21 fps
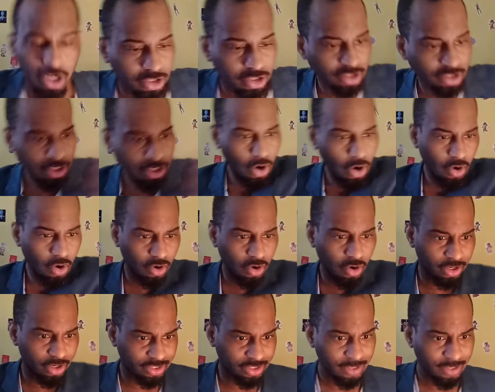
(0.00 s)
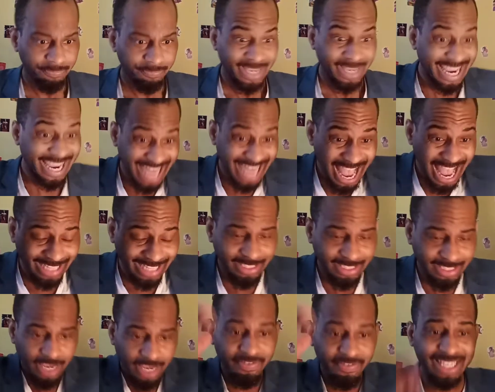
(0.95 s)
tours, and
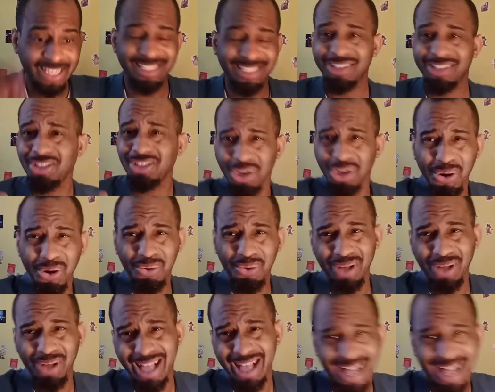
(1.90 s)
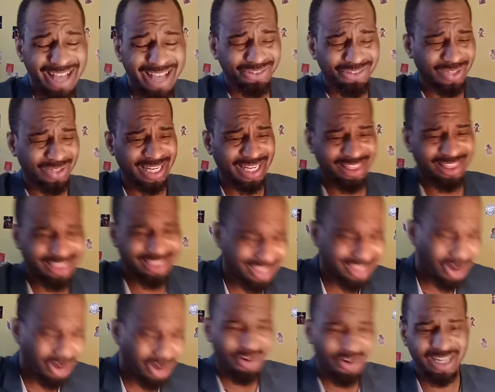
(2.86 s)
activities in
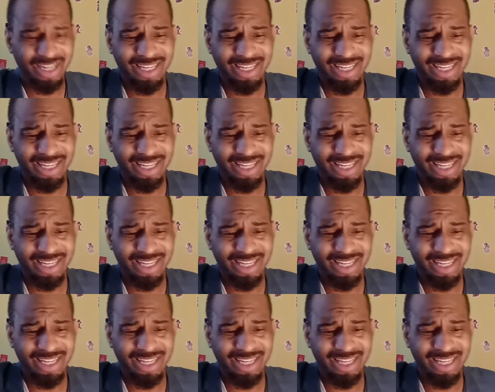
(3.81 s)
230